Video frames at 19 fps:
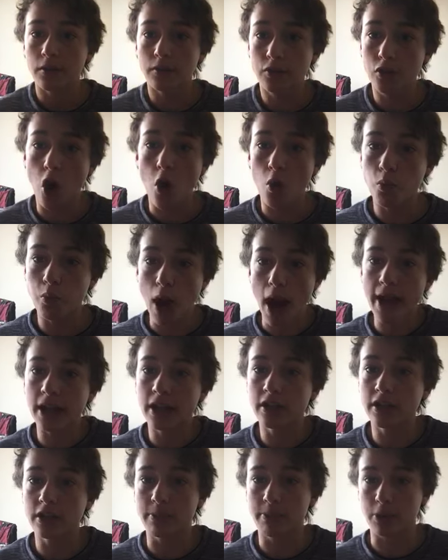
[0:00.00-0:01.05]
go right
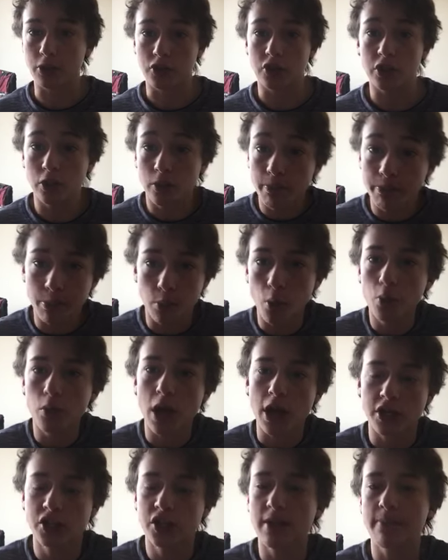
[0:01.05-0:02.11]
into the person, bull
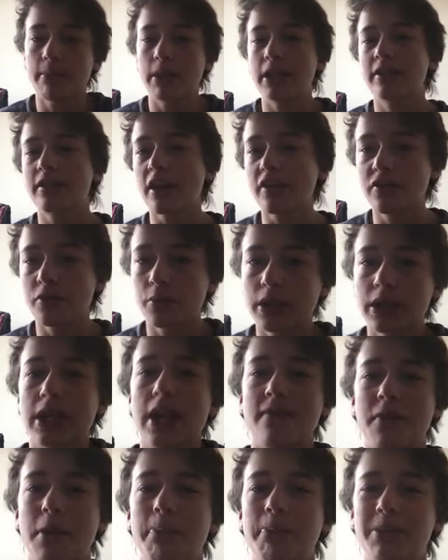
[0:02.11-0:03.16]
rush them, but he doesn't really
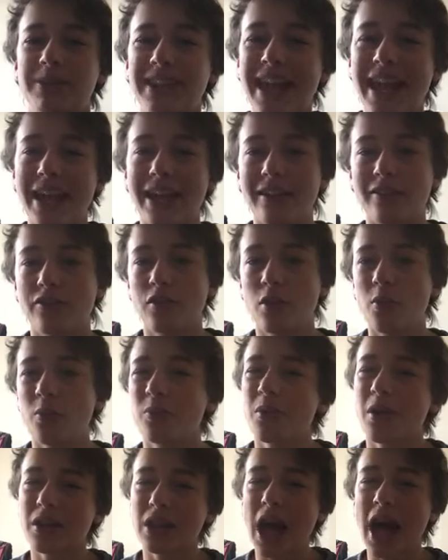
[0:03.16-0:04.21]
have a plan, and so
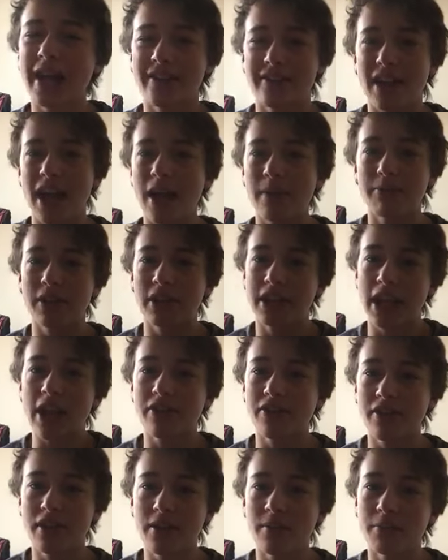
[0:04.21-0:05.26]
a lot of times it
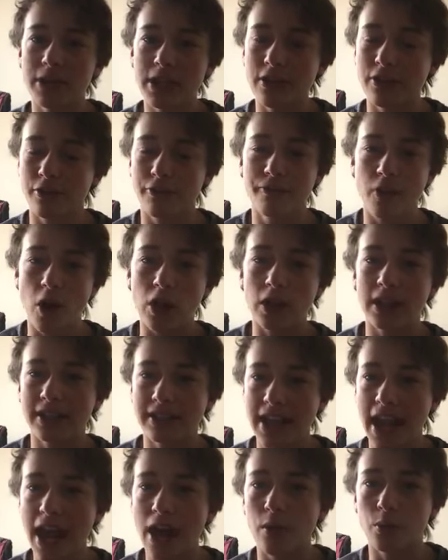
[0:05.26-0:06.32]
gets him either falling
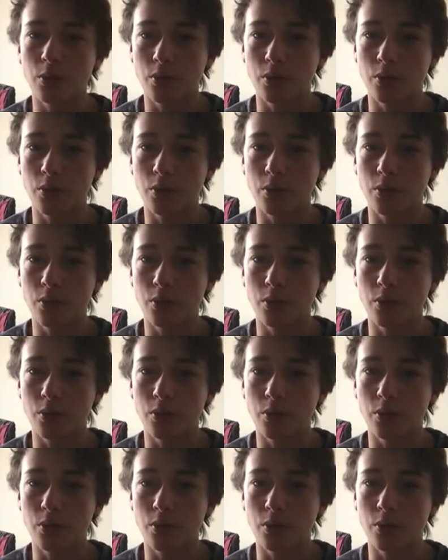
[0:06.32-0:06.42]
down